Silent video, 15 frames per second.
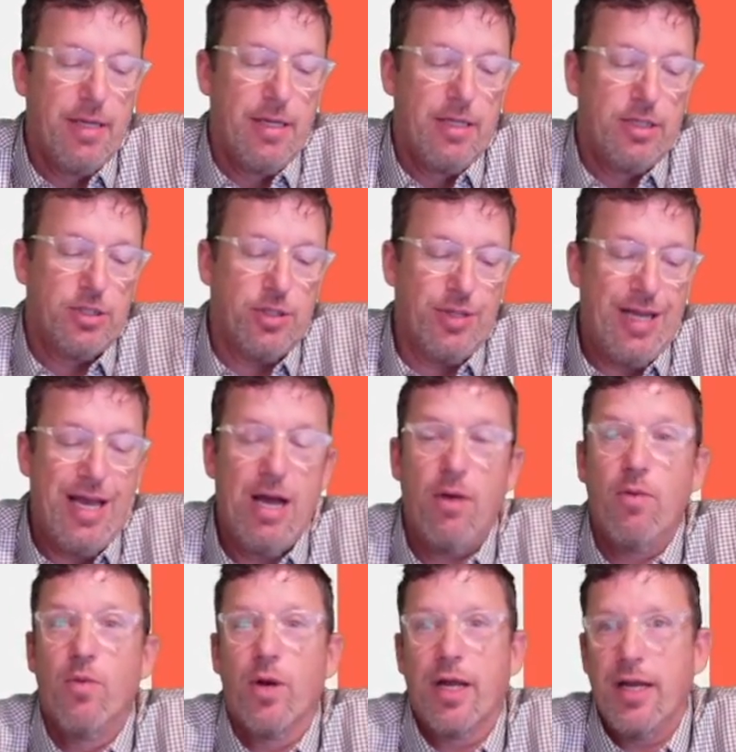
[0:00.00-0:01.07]
So now
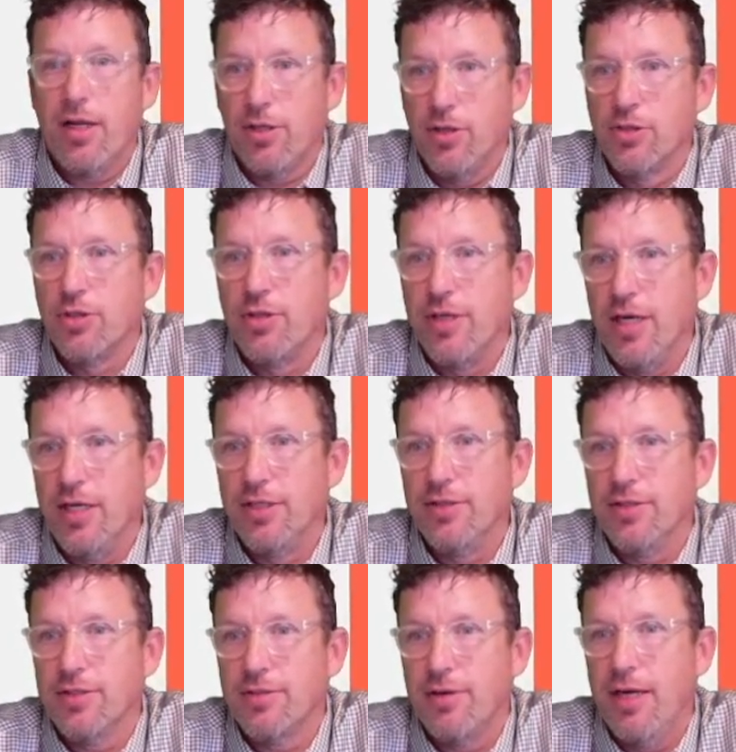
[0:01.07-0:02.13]
we're getting closer to the
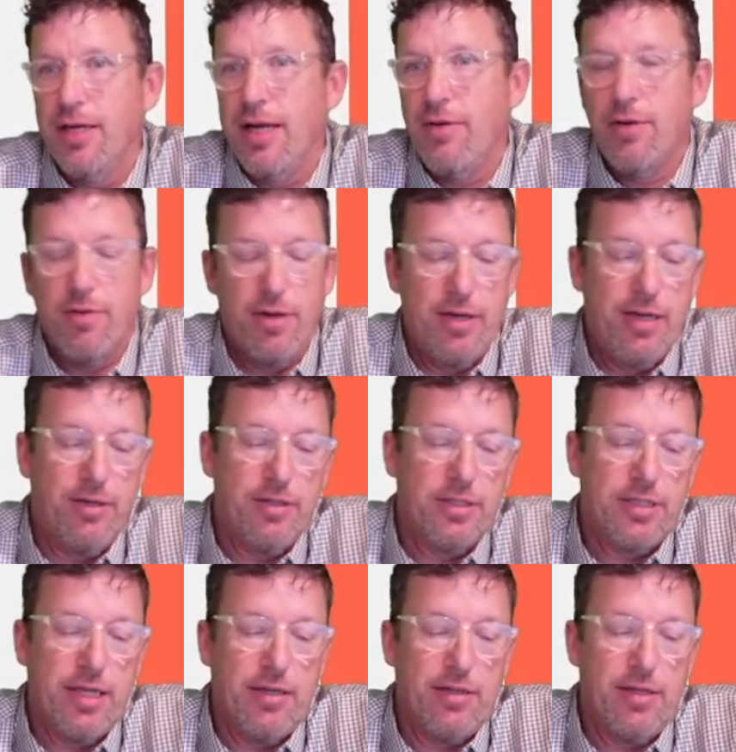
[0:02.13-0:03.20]
hundredths, right? Now we want to narrow this
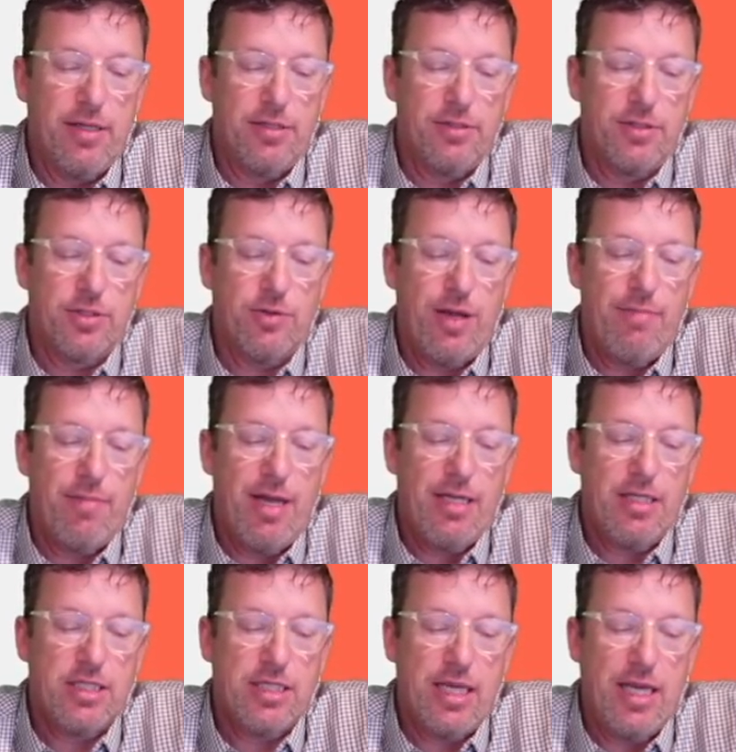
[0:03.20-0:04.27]
down to the hundredths. So I might
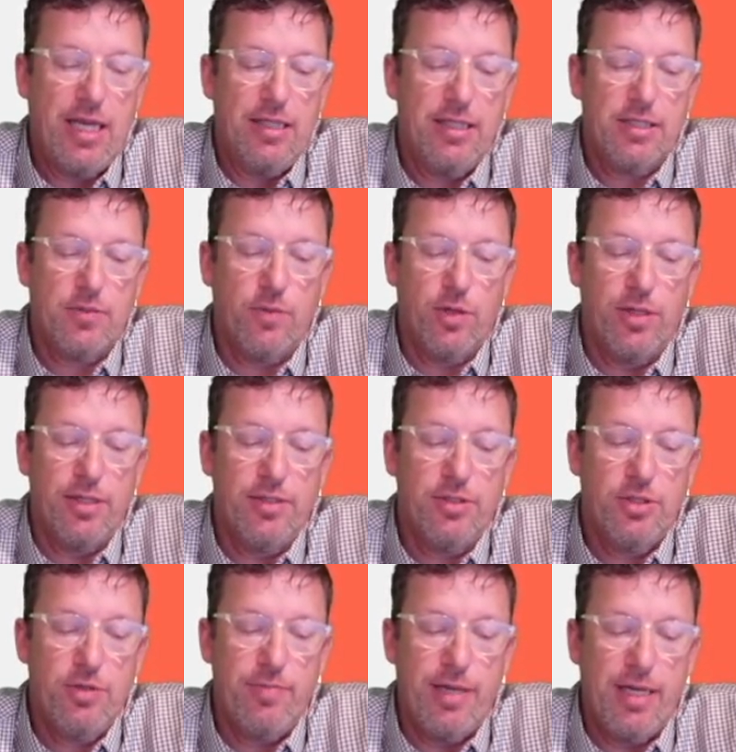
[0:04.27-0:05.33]
say we're a little
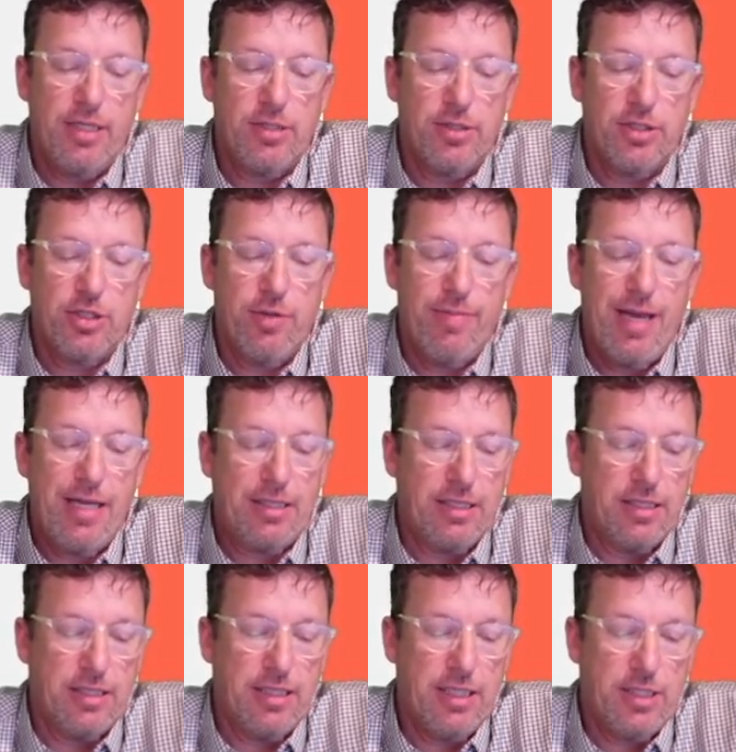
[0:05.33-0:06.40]
too big, so let's go back to
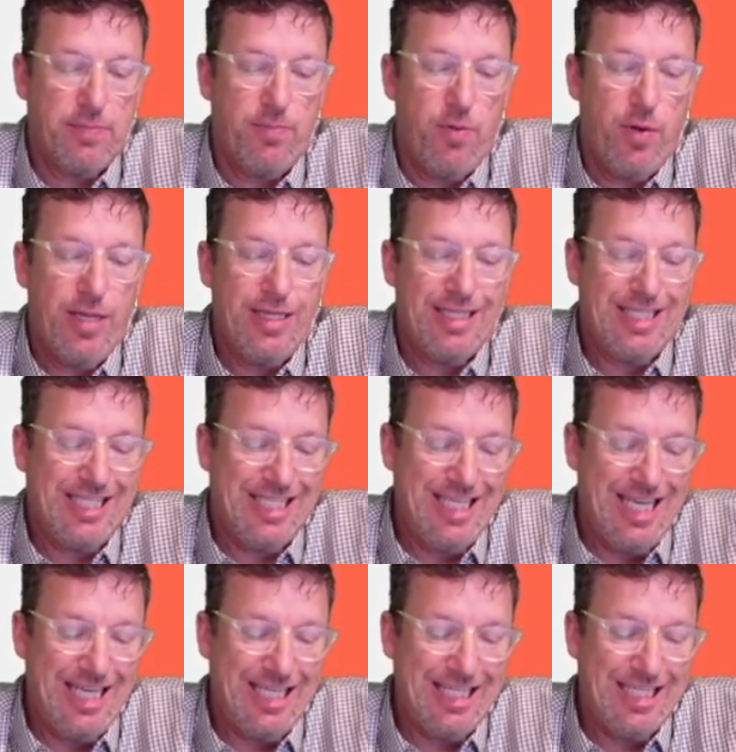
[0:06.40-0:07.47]

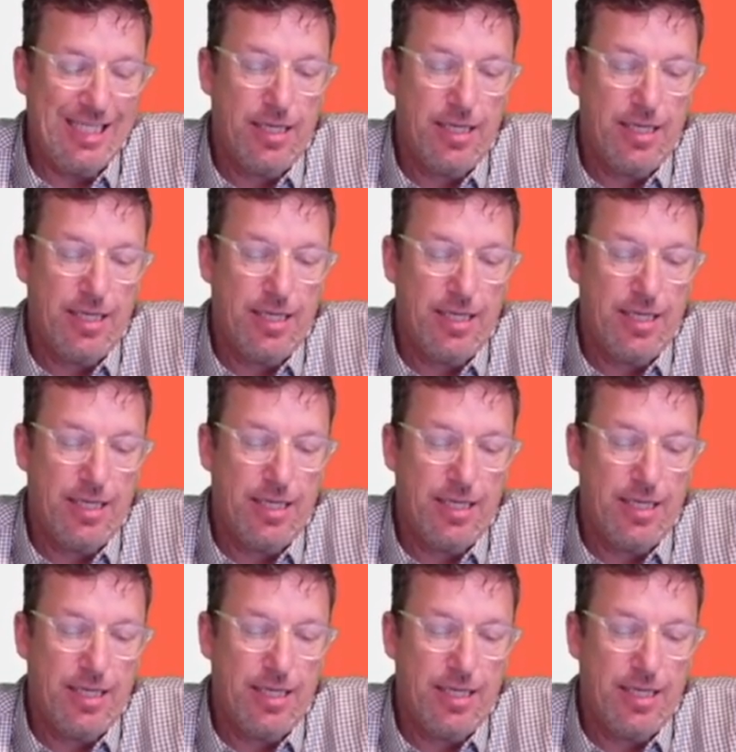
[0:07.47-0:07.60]
6.6.